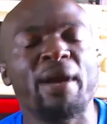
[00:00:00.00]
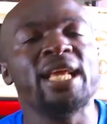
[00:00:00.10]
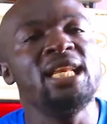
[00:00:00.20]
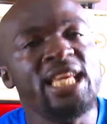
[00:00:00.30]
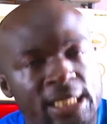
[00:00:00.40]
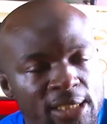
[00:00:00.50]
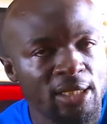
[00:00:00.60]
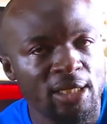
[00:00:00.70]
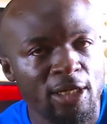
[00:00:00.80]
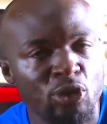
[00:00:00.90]
might lead
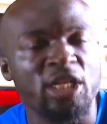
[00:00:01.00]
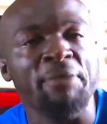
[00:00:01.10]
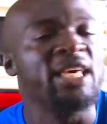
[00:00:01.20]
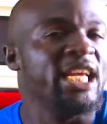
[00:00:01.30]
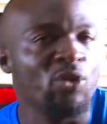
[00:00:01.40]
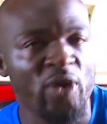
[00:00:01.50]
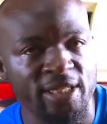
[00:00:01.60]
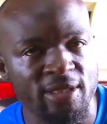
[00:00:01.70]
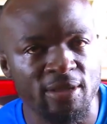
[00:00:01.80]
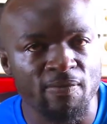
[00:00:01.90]
to them gaining
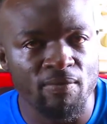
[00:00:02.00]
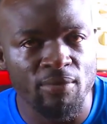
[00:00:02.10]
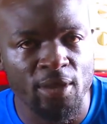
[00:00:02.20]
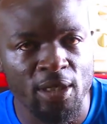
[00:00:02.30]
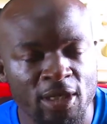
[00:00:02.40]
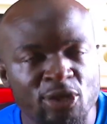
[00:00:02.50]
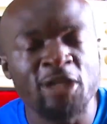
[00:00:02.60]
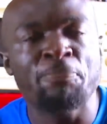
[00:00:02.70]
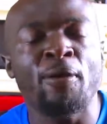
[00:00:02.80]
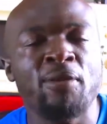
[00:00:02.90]
weight. So
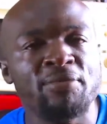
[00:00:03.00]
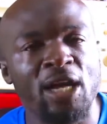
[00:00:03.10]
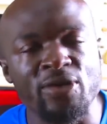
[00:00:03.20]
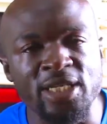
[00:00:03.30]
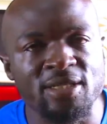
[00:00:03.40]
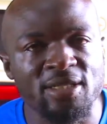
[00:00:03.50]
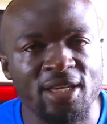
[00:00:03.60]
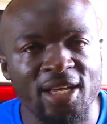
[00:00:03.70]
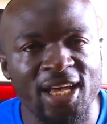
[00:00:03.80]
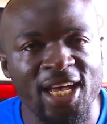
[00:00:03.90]
the problem now is,
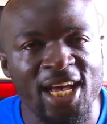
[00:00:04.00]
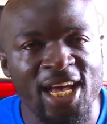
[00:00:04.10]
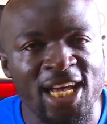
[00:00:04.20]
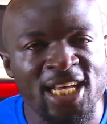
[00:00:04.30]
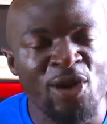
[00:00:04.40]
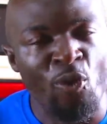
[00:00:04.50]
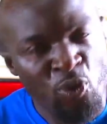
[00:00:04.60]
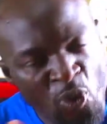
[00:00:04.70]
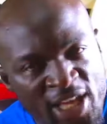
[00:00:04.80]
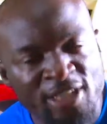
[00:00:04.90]

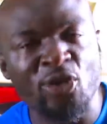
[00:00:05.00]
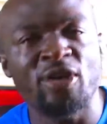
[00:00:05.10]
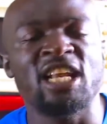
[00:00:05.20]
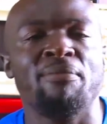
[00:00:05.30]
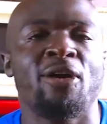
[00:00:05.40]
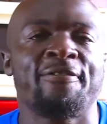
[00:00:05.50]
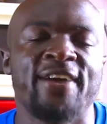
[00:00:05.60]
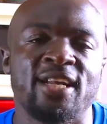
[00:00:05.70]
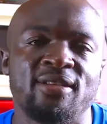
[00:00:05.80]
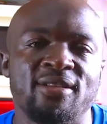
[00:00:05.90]
we are talking about
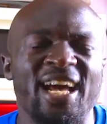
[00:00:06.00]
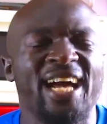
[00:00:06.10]
fats